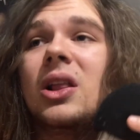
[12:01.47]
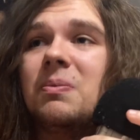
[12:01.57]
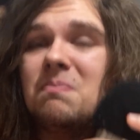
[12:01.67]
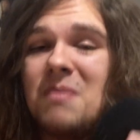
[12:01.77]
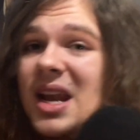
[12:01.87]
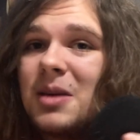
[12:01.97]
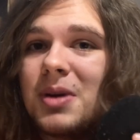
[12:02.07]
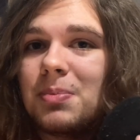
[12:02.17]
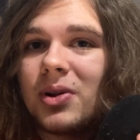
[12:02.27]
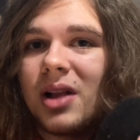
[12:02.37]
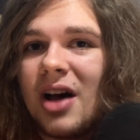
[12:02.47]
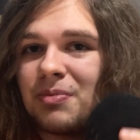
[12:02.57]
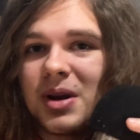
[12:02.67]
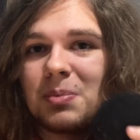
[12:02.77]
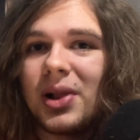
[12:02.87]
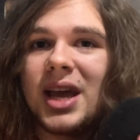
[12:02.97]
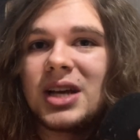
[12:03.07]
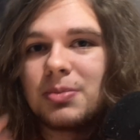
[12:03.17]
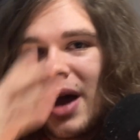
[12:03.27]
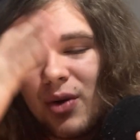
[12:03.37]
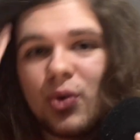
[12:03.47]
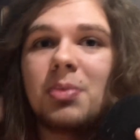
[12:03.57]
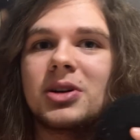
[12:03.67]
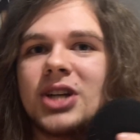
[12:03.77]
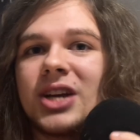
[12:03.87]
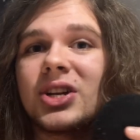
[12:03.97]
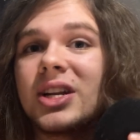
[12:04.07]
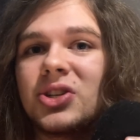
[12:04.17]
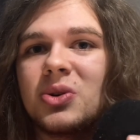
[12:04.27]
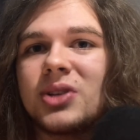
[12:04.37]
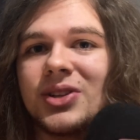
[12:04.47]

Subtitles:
many people have been plagued by reprojection issues